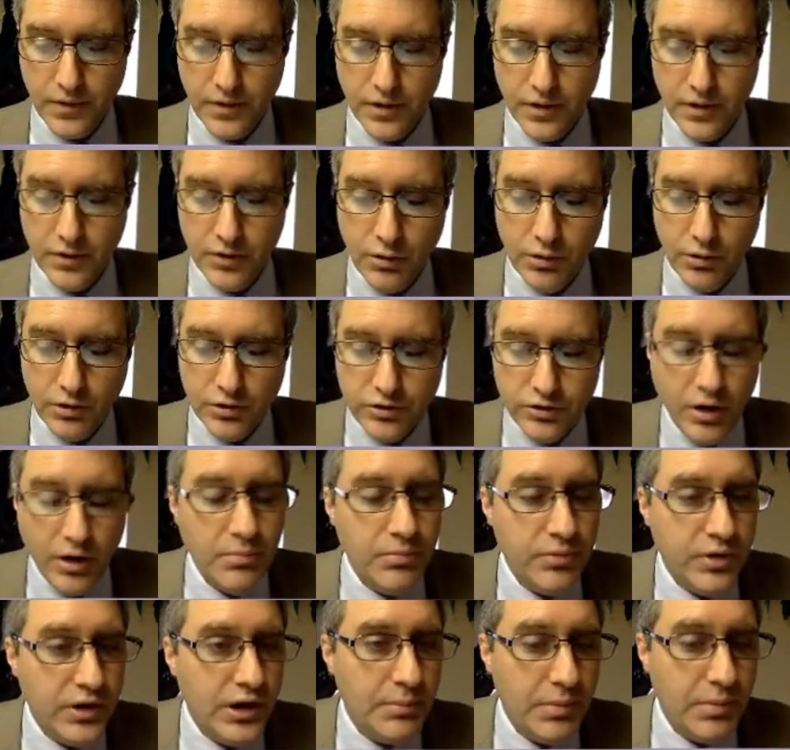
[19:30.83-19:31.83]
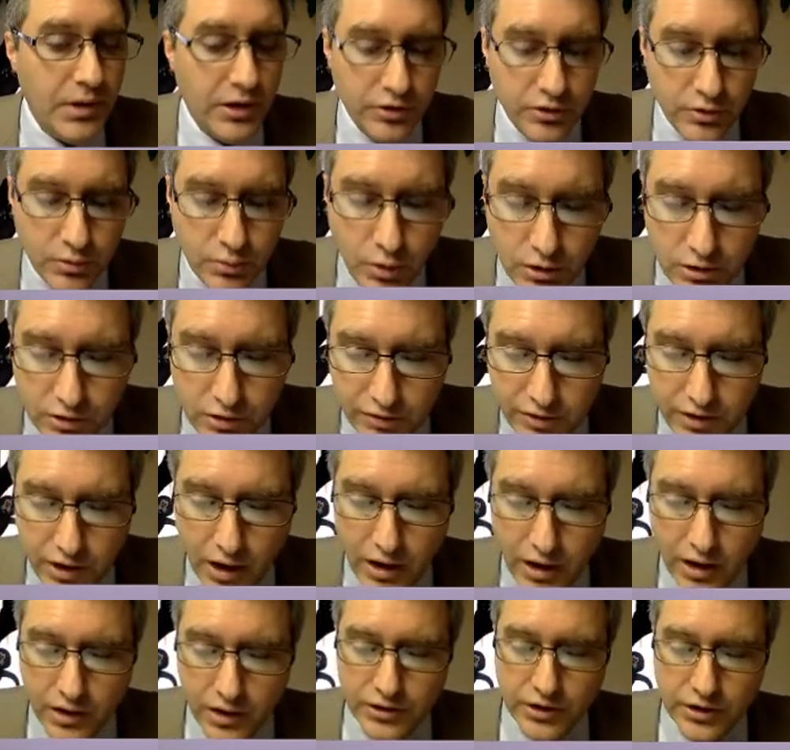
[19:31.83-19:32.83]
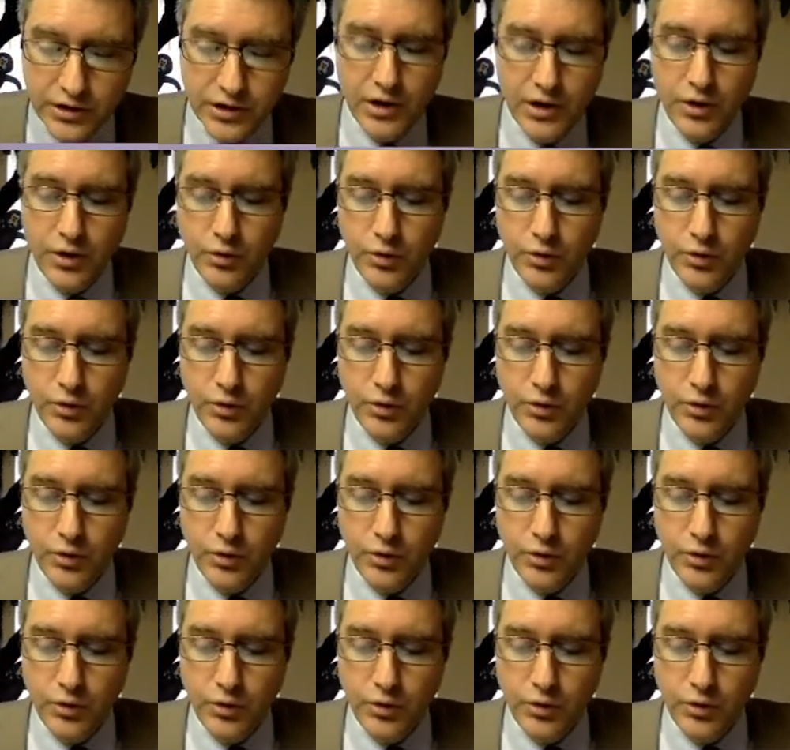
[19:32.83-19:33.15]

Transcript: There is something about the Word of God that